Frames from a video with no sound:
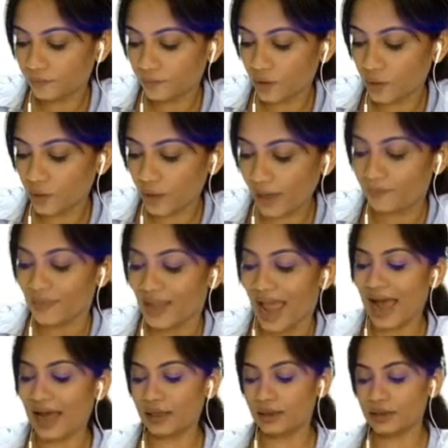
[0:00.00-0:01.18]
Okay,
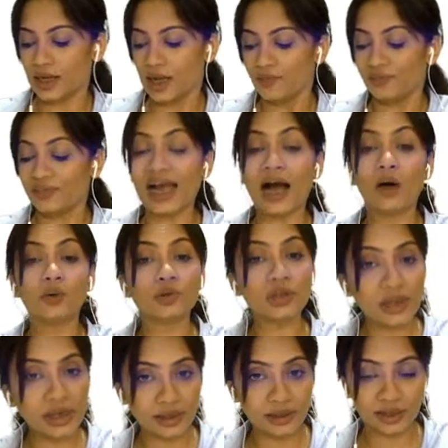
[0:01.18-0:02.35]
and the outer
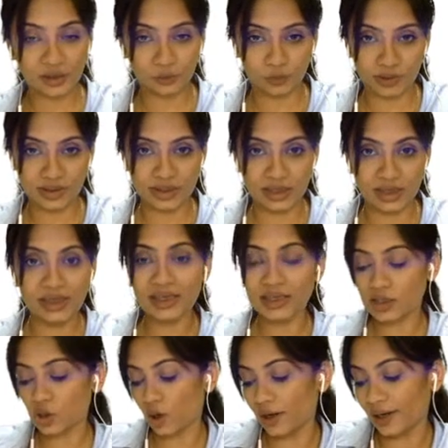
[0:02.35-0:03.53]
layer that we are seeing is
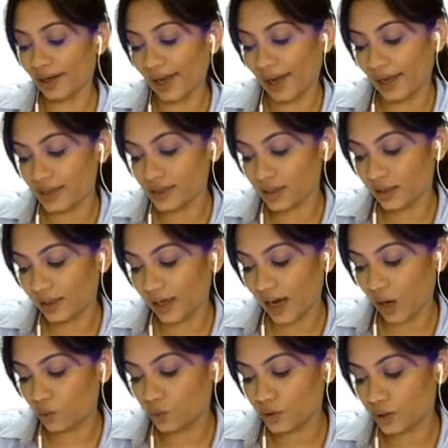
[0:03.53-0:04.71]
called as the
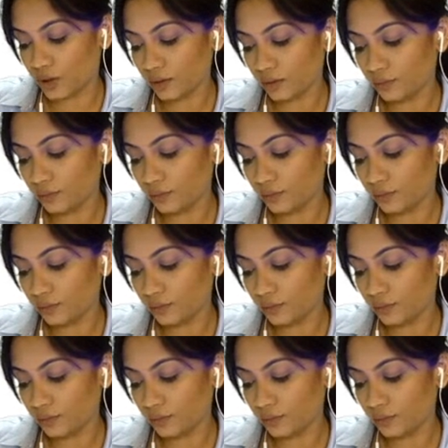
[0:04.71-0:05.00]
outer